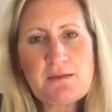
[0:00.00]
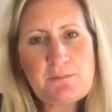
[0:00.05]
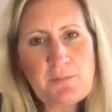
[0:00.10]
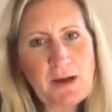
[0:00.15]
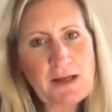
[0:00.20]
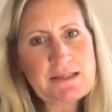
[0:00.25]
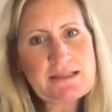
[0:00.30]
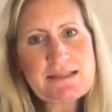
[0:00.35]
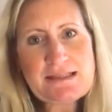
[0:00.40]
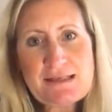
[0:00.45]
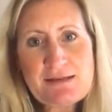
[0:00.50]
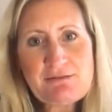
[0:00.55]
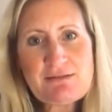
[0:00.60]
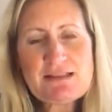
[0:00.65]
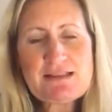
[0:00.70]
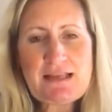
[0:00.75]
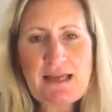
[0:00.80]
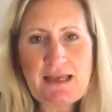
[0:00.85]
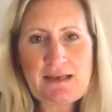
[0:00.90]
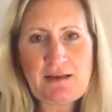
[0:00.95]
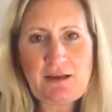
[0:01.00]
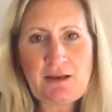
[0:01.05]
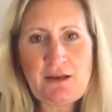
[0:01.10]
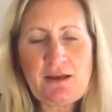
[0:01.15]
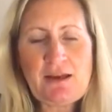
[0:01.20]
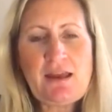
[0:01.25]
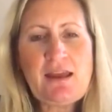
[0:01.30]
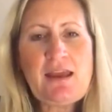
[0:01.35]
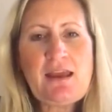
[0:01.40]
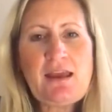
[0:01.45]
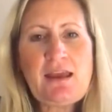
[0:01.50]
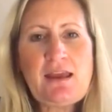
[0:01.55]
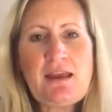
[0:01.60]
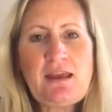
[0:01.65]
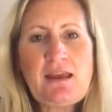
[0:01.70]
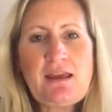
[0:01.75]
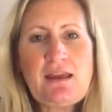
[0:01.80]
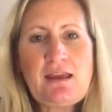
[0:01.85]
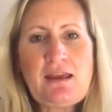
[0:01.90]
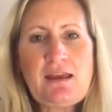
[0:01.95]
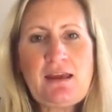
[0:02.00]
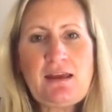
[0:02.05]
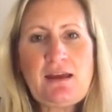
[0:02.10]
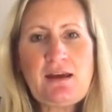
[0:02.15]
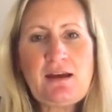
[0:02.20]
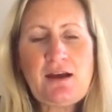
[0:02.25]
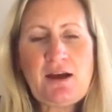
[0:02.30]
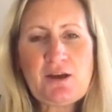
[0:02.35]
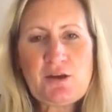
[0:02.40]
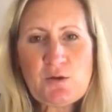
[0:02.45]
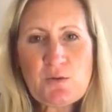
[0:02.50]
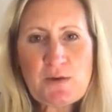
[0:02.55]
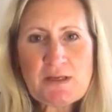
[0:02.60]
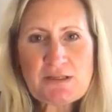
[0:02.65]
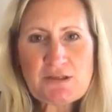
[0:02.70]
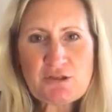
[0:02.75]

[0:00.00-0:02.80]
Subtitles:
My dearest Hannah, I always